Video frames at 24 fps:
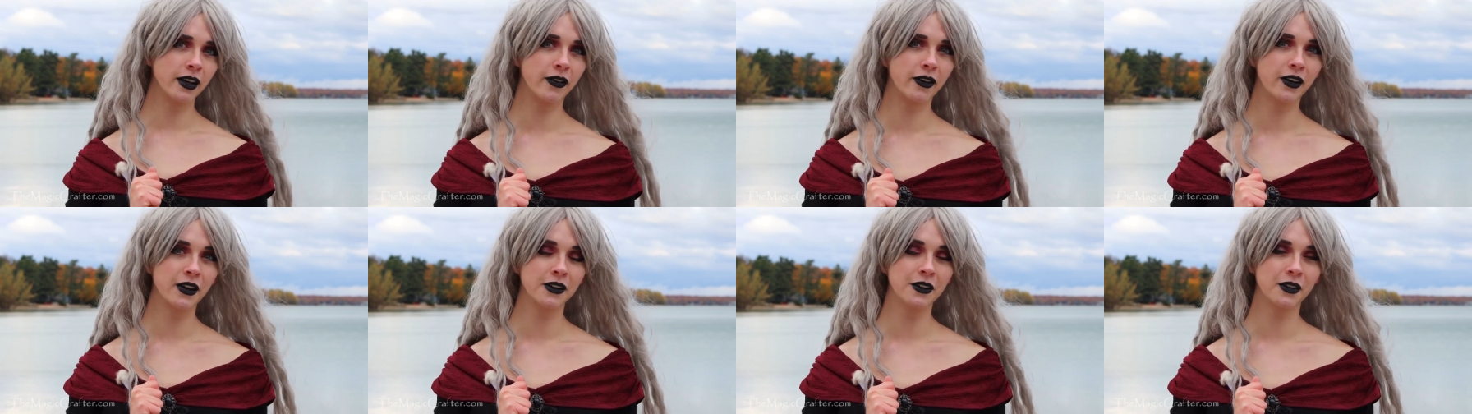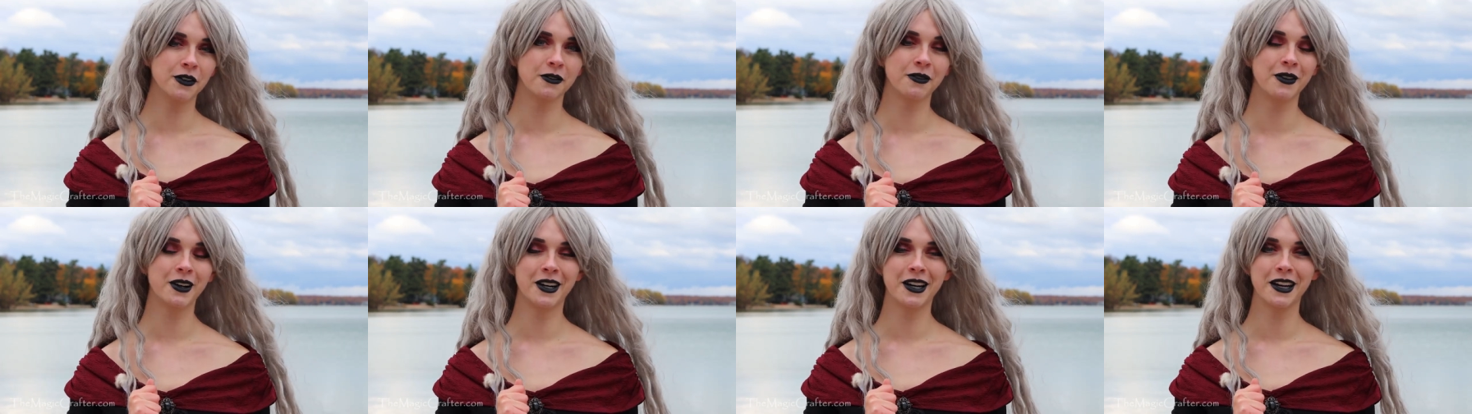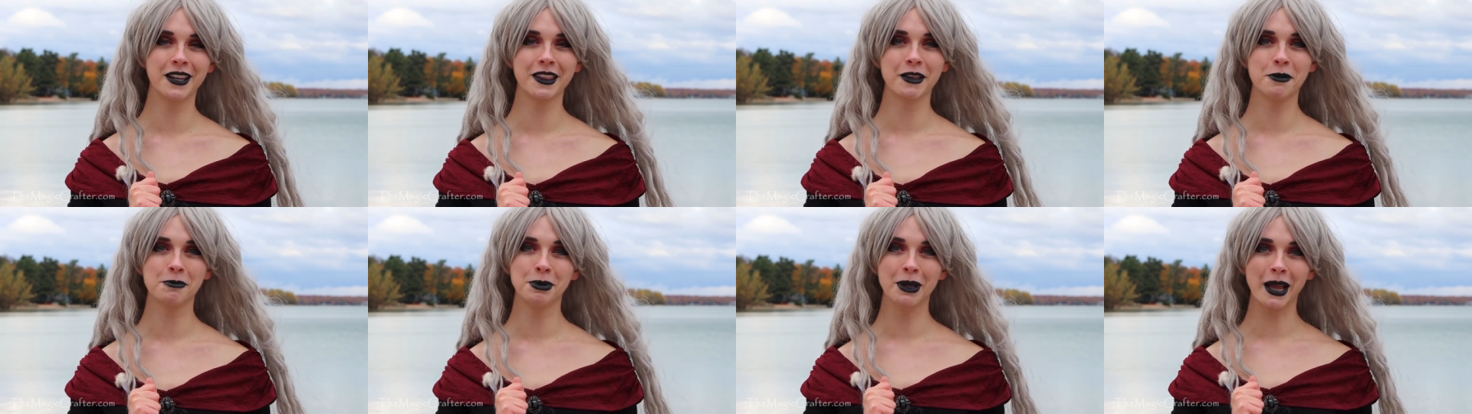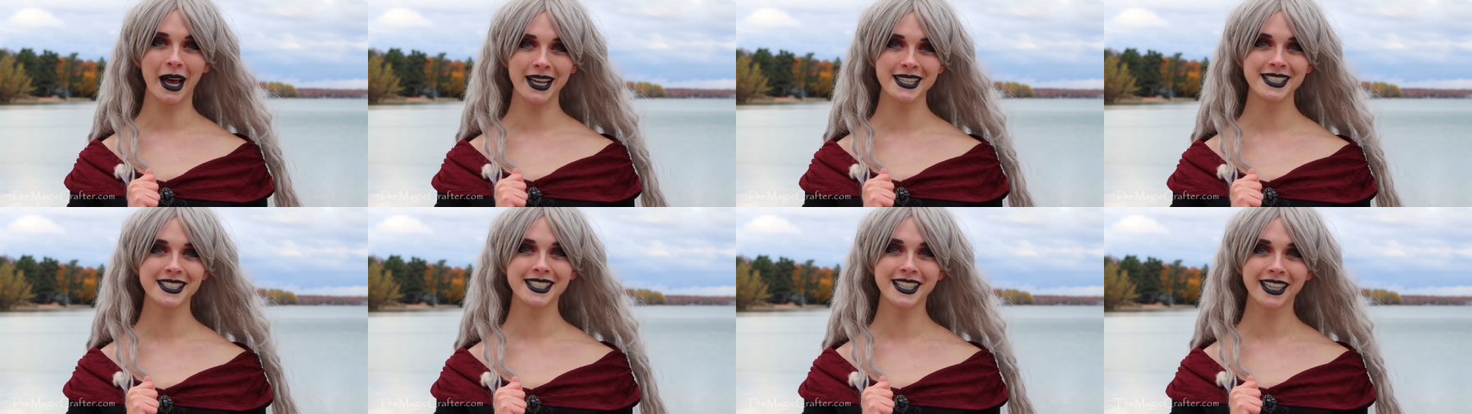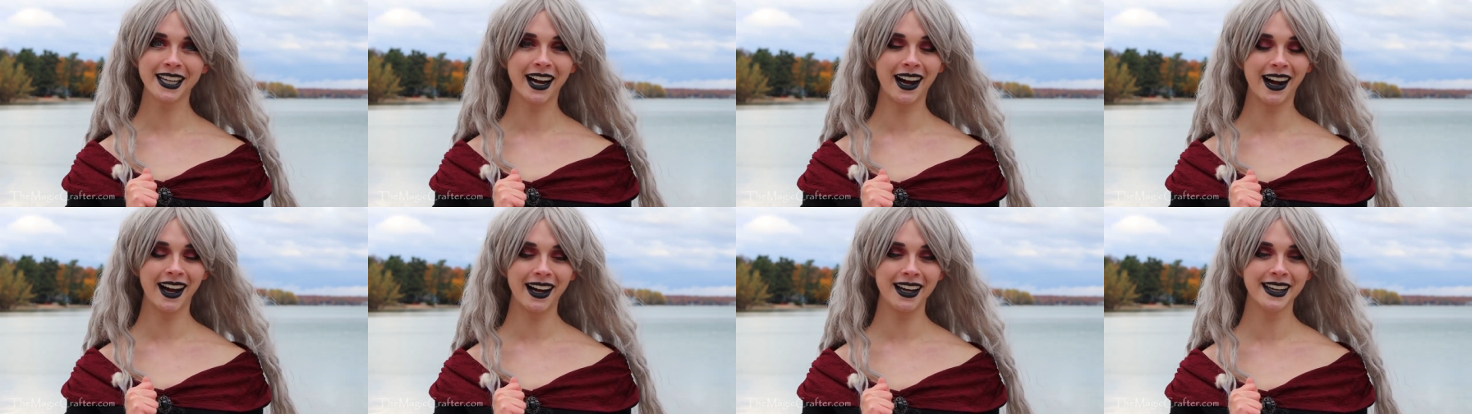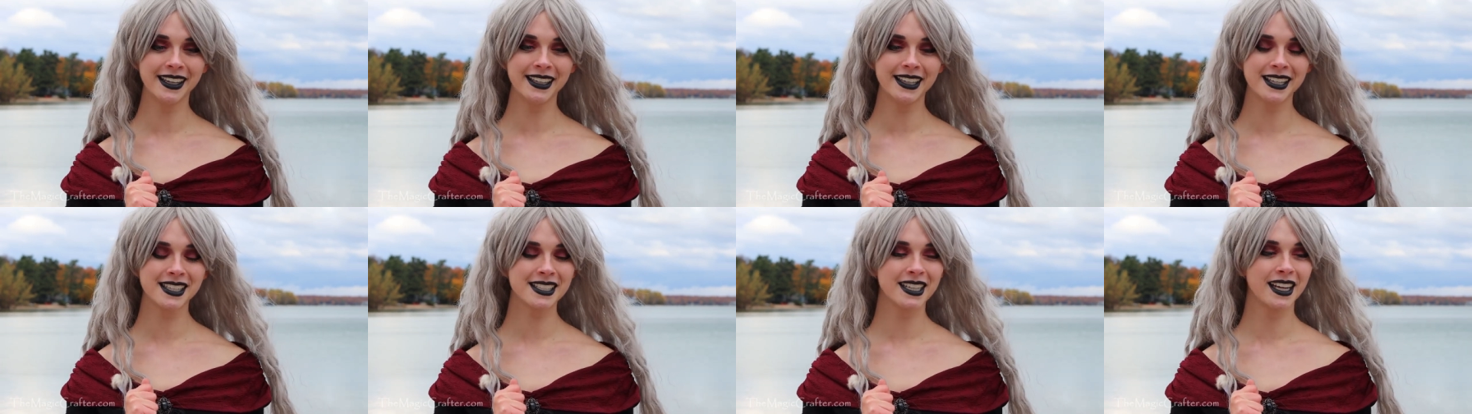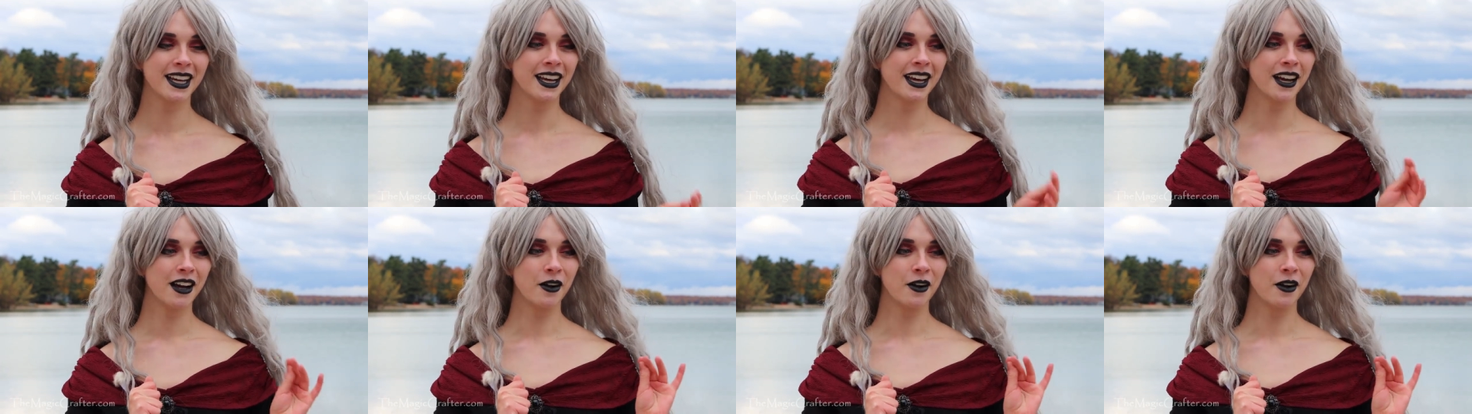if you're wearing the plastic kind